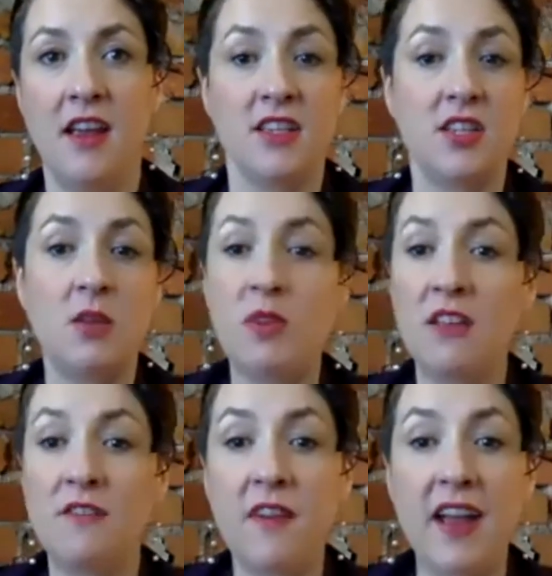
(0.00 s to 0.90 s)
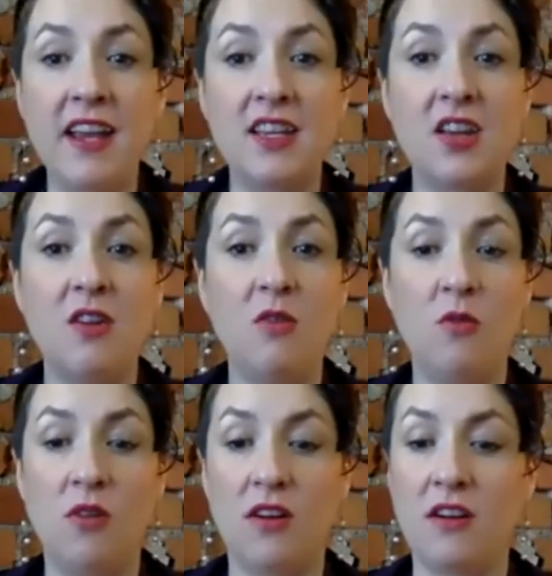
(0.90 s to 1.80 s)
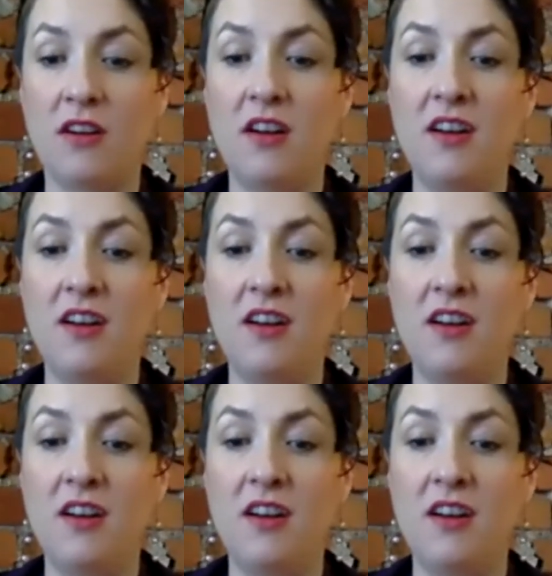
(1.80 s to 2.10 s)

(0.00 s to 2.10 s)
so that we can fight or